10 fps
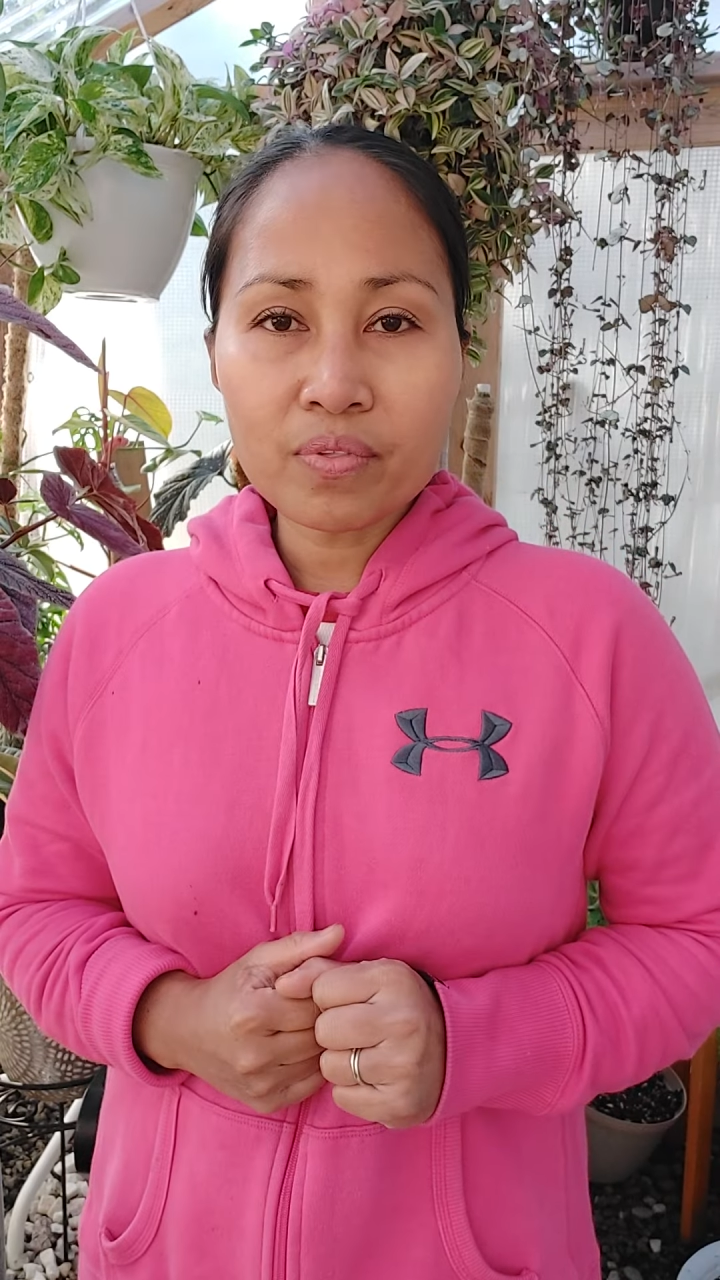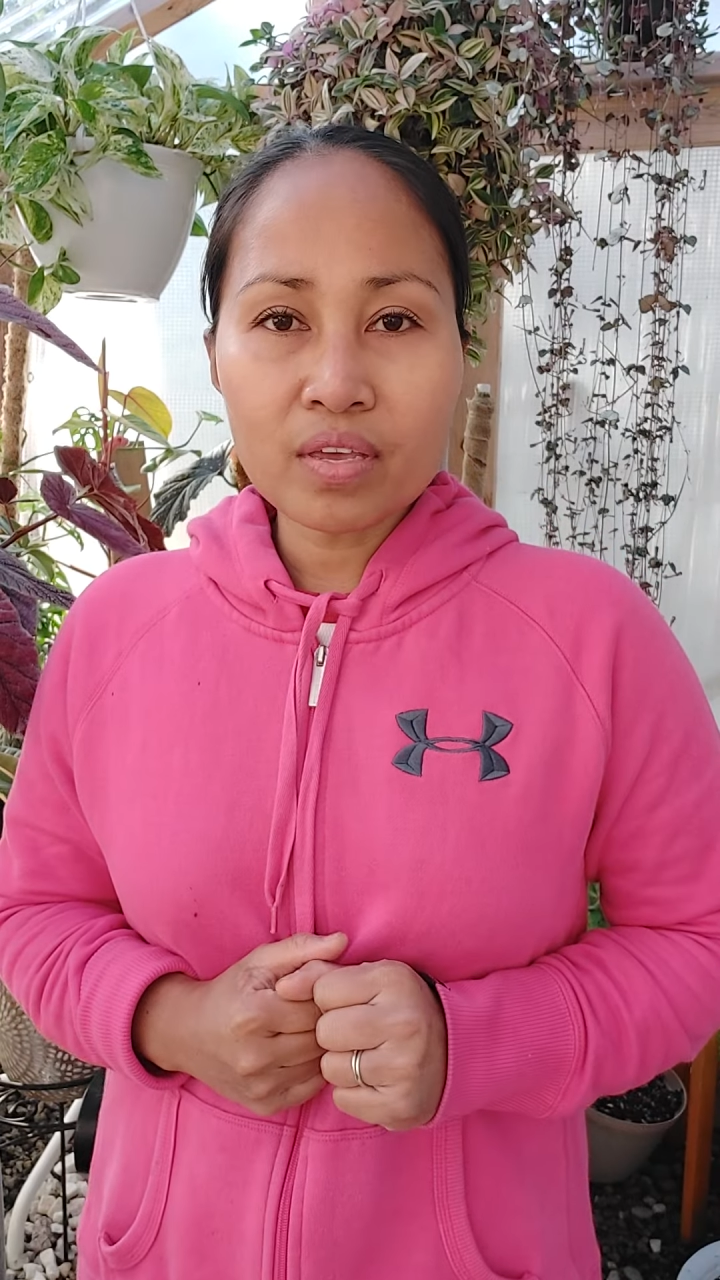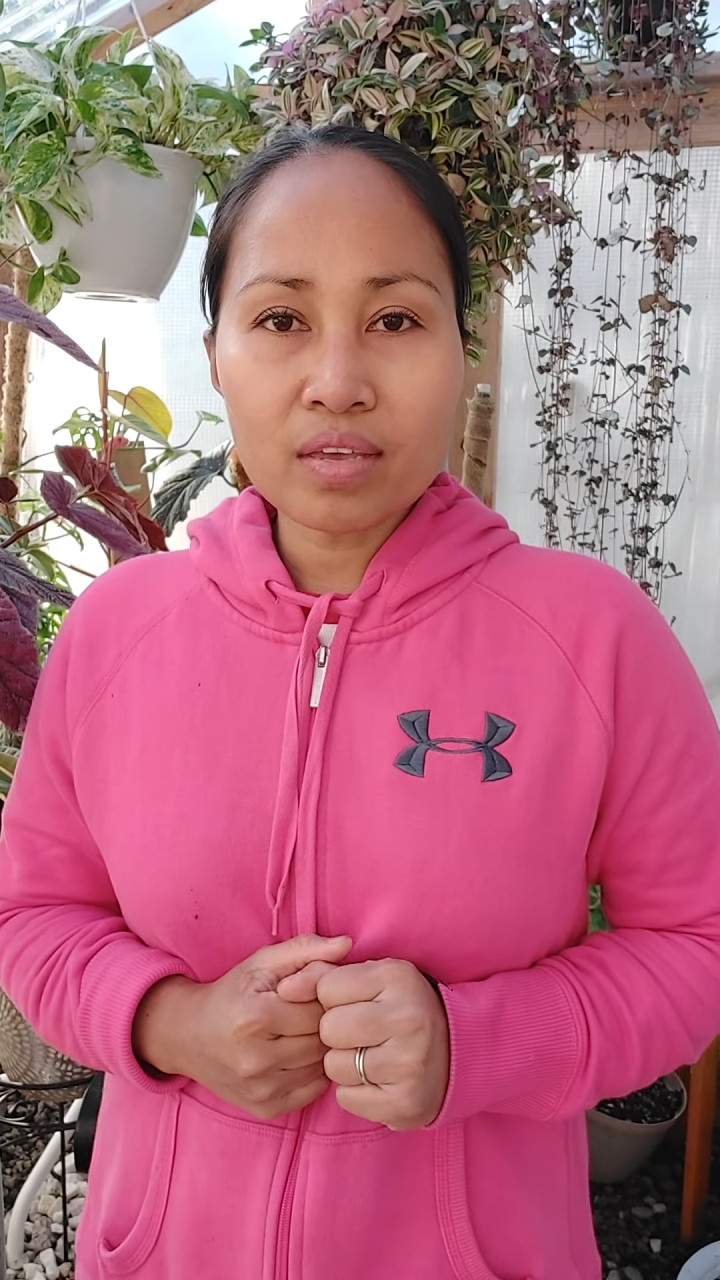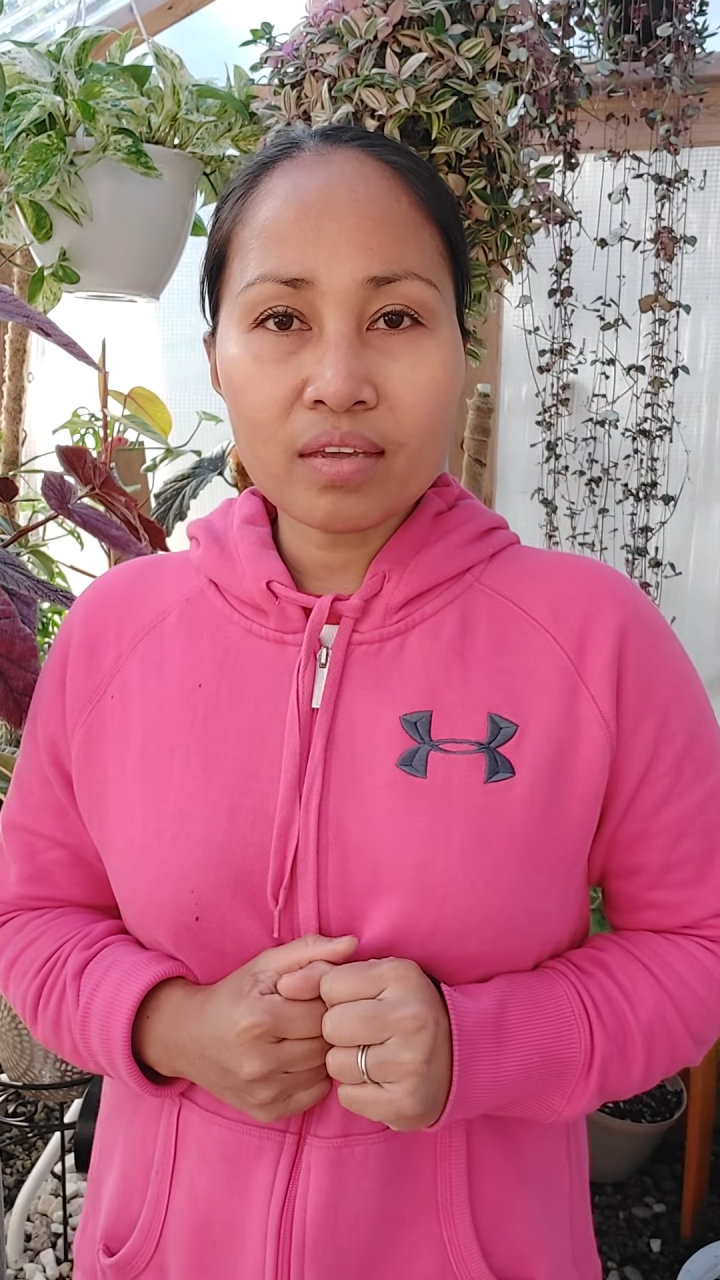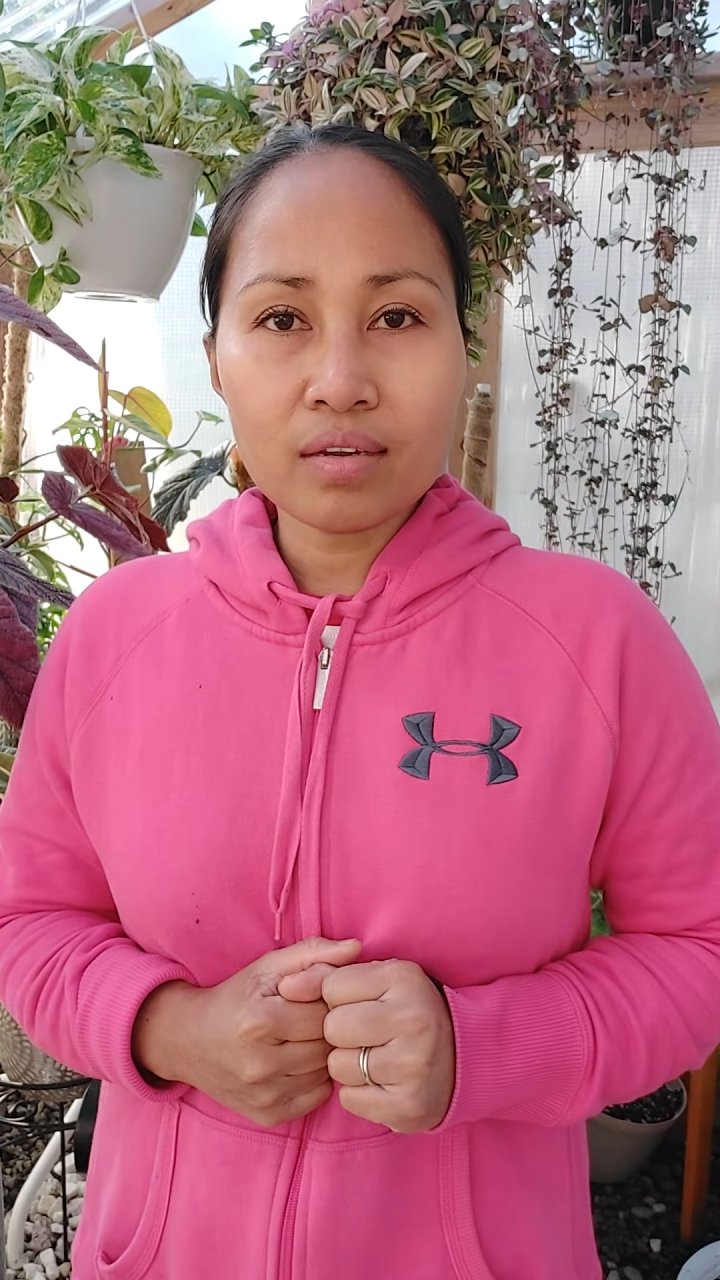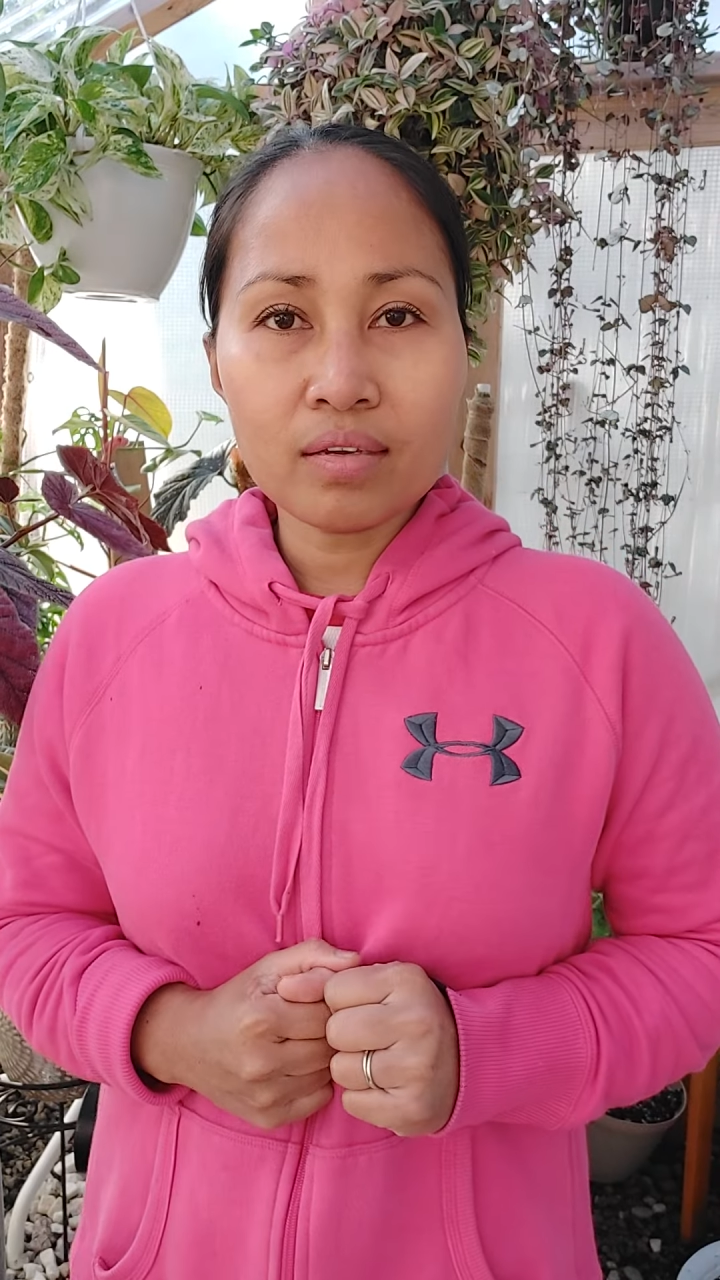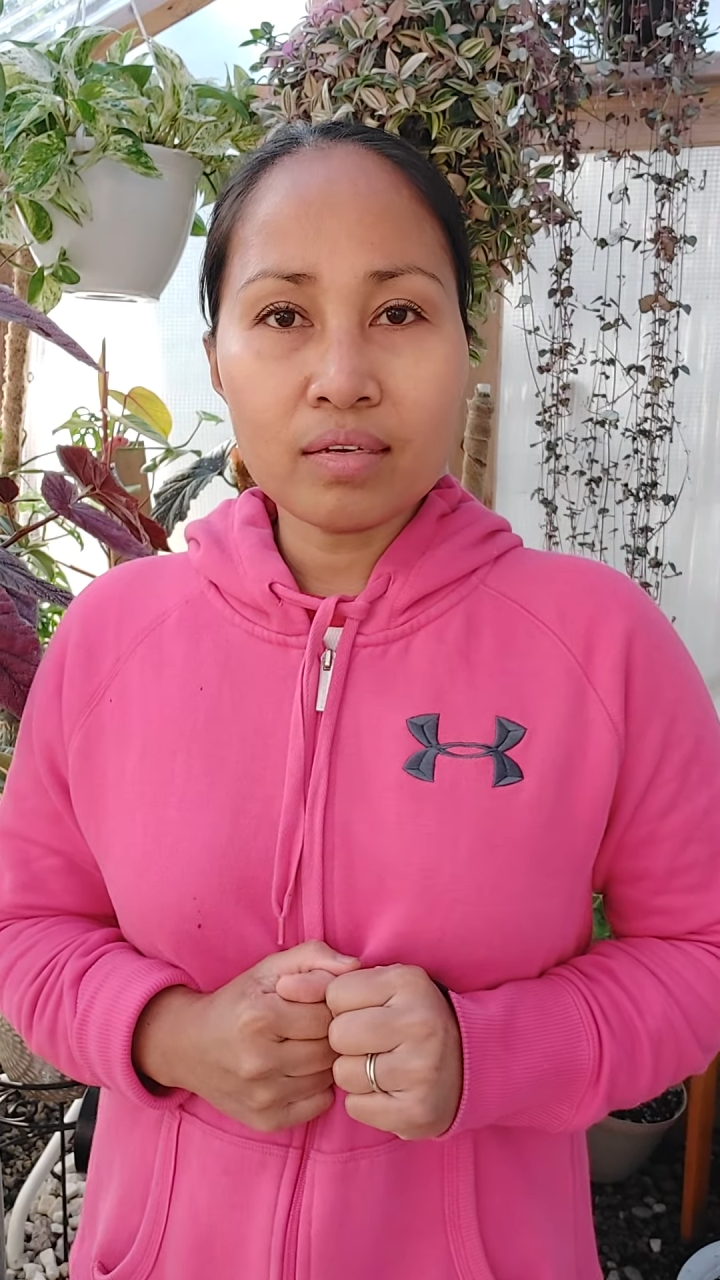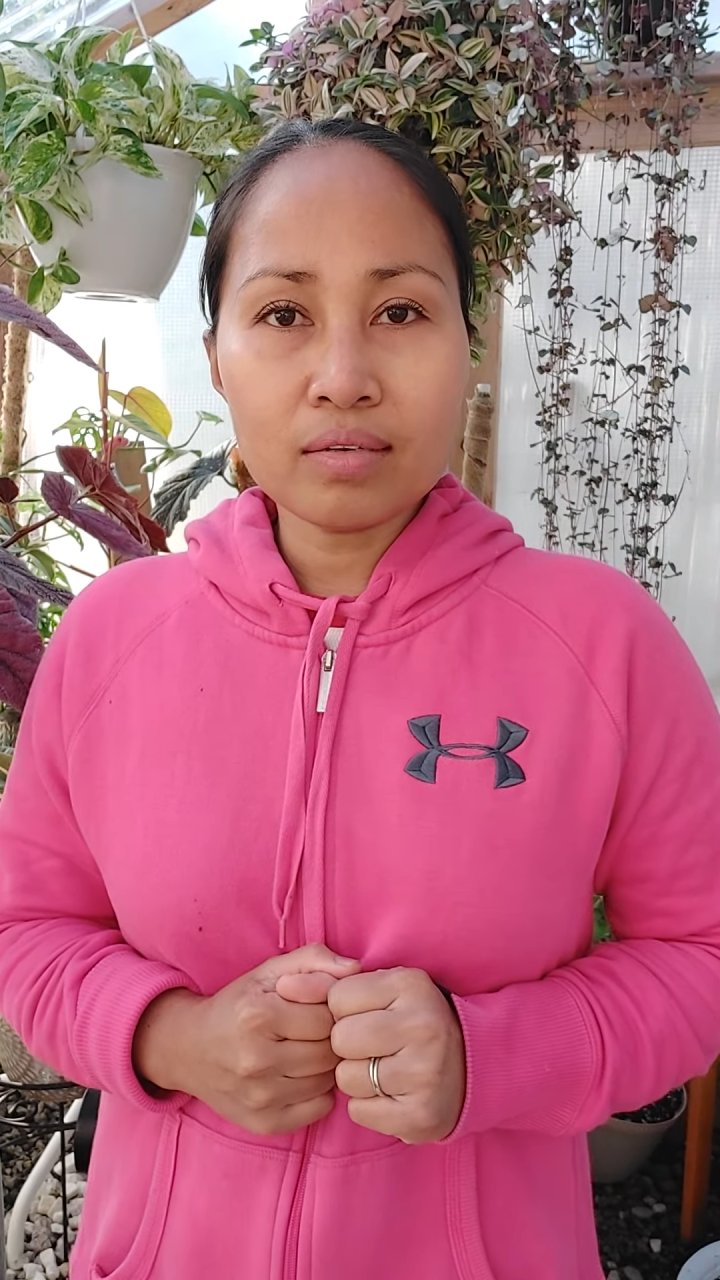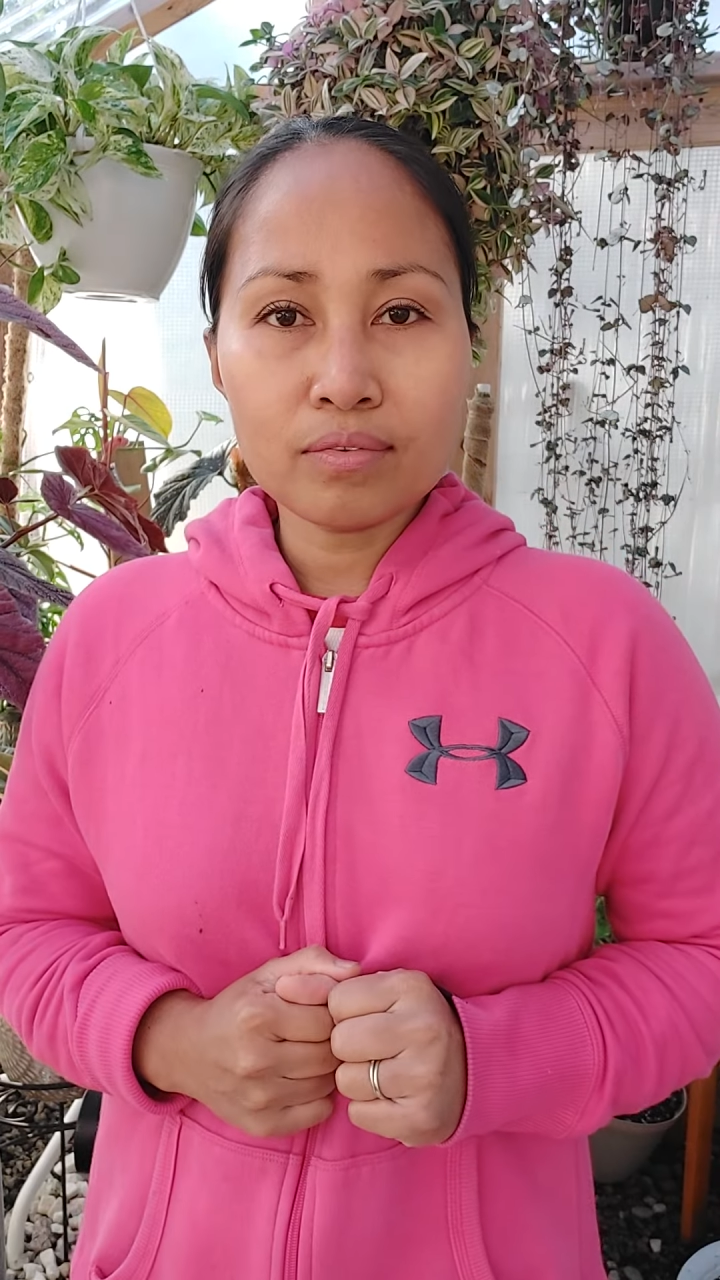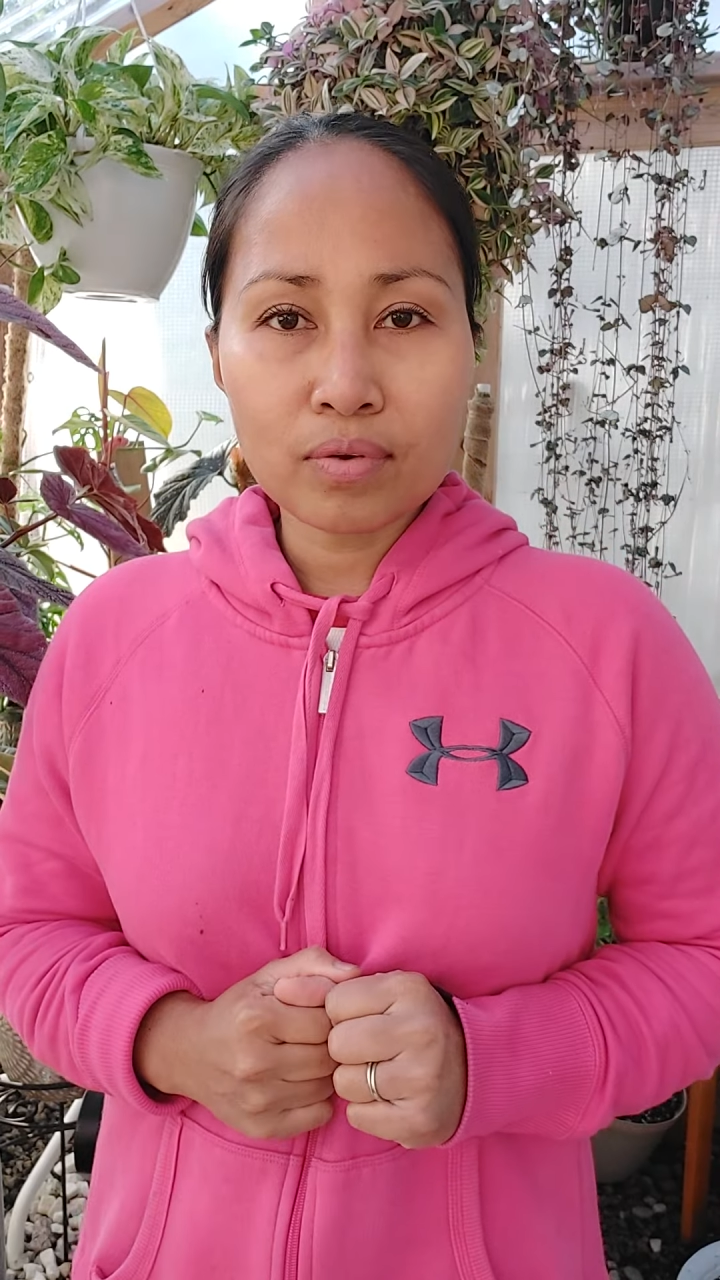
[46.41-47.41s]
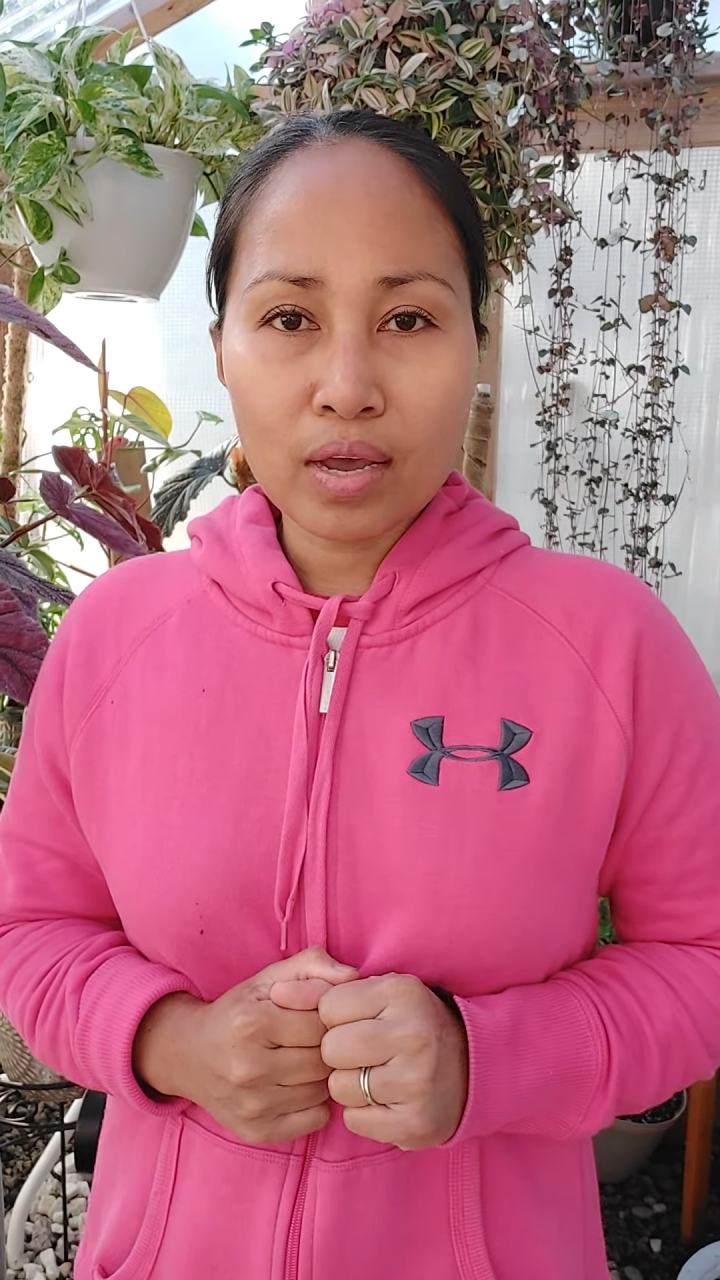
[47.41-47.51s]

thinking if